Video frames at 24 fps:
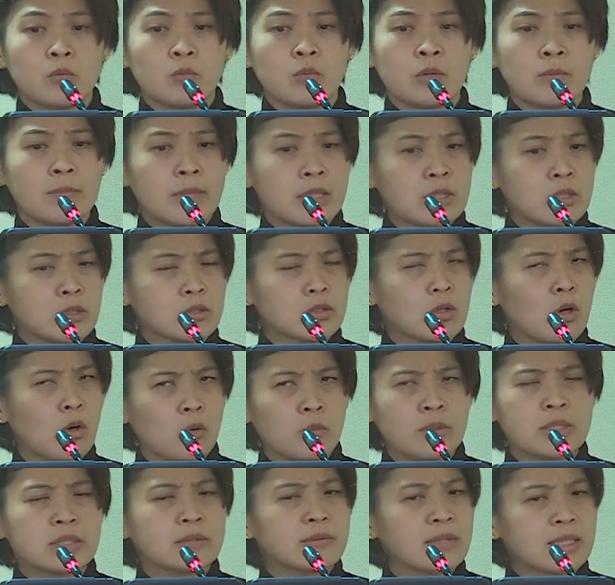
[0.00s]
We may not
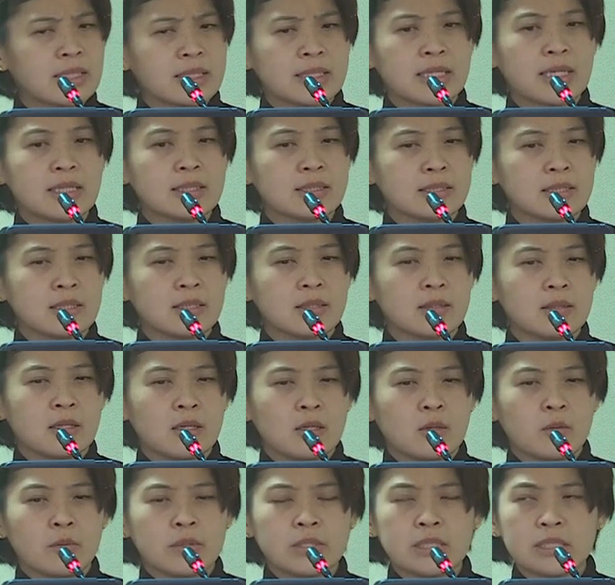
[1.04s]
always recognise it.
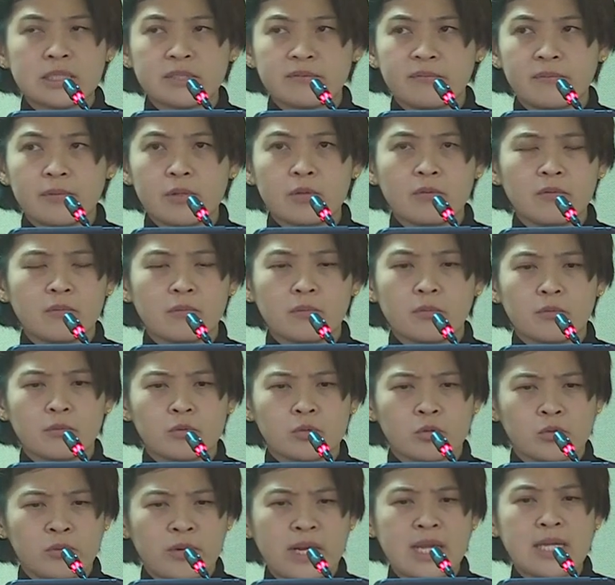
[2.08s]
We just feel
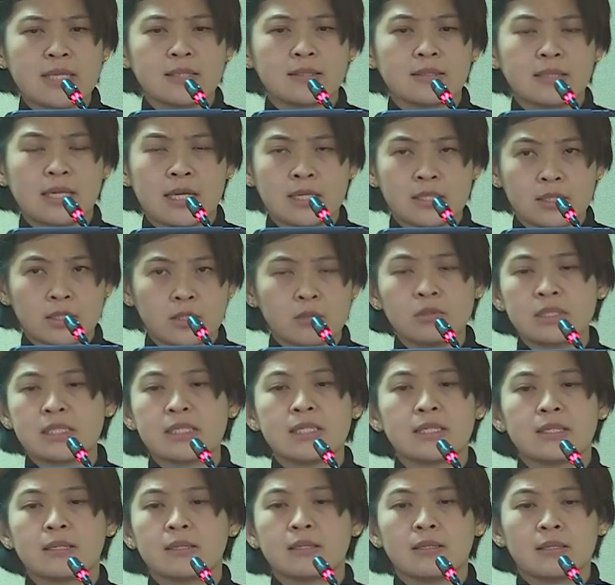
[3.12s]
drained and
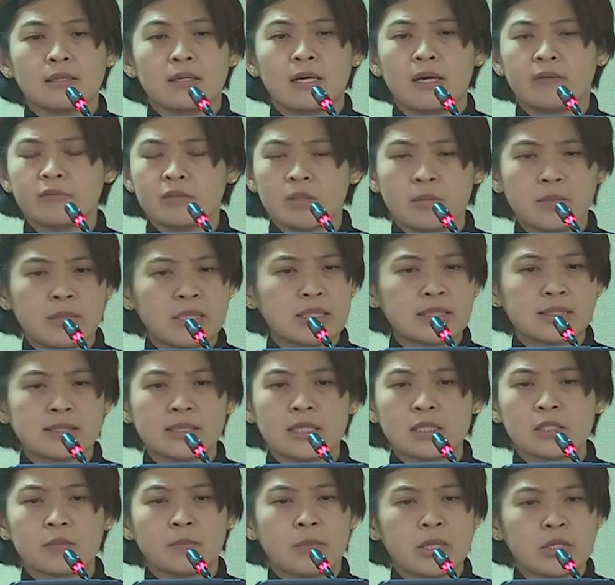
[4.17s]
guilty after meeting
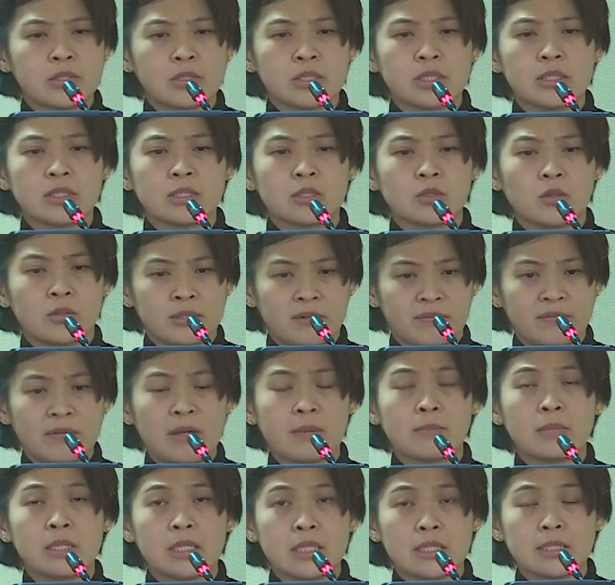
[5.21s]
such patients or their
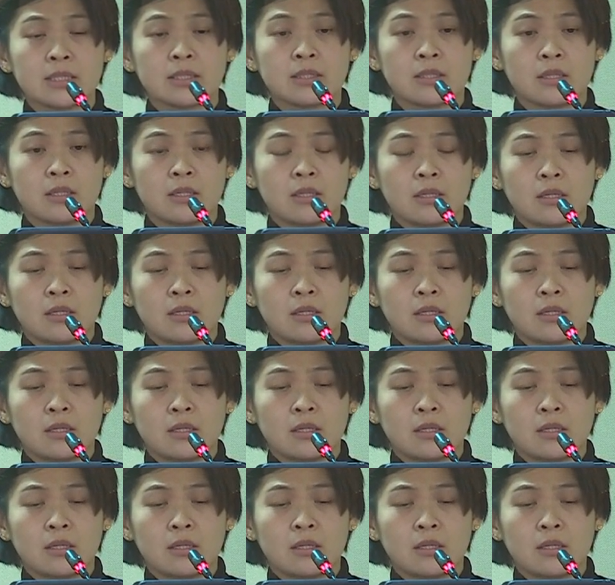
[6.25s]
families.